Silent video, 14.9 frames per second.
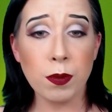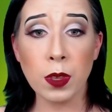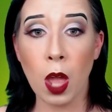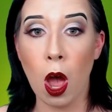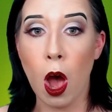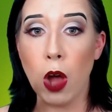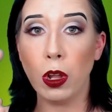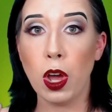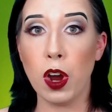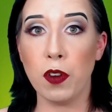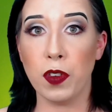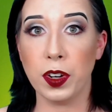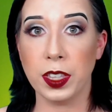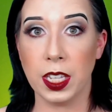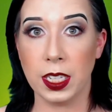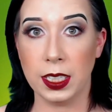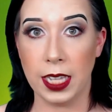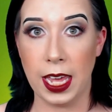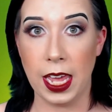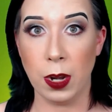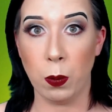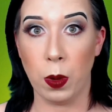all over the
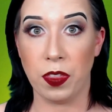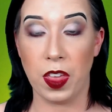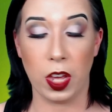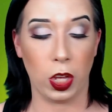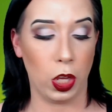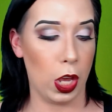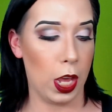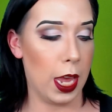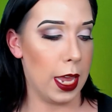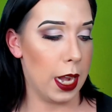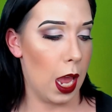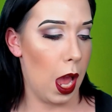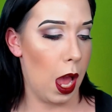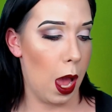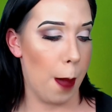lid with a good